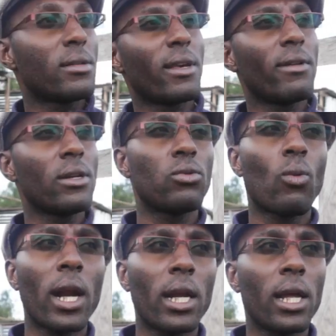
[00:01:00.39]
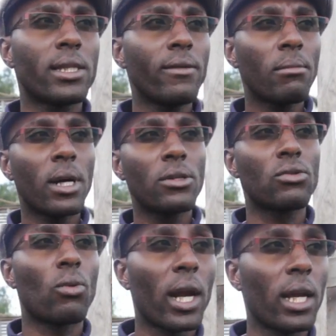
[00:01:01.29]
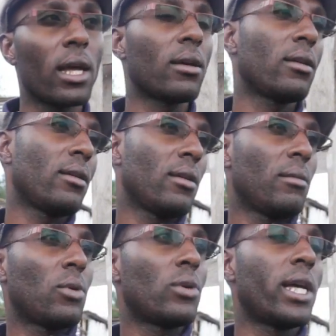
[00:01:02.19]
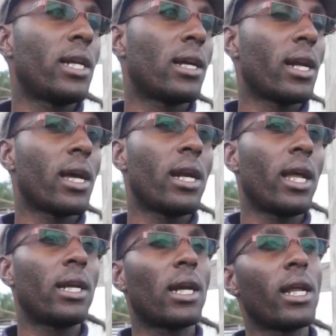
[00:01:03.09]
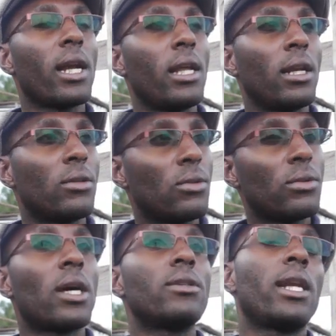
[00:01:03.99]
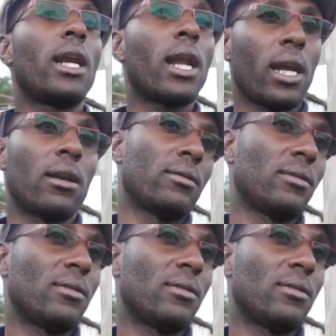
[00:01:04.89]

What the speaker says: 7 months to 1 year, because they had cleared in 2009.